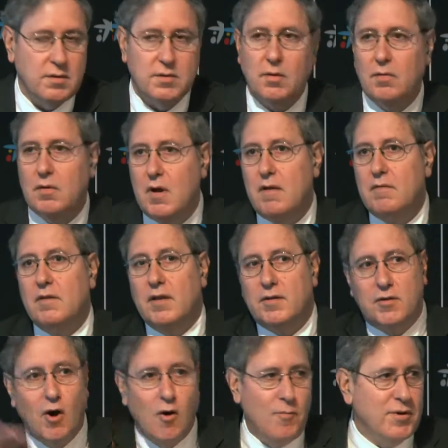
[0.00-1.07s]
So the
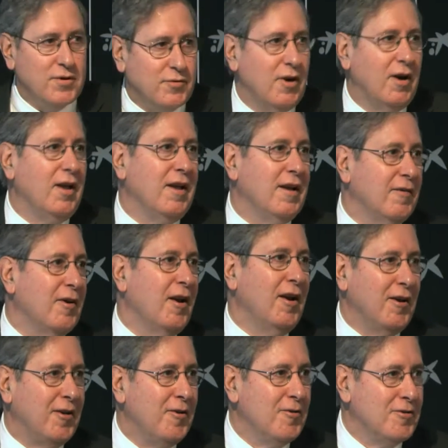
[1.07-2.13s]
scope is really, really
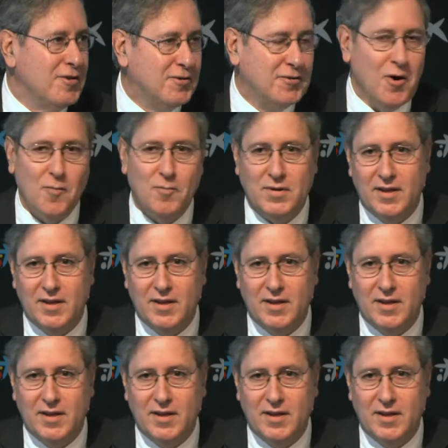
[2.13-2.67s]
huge, the scope,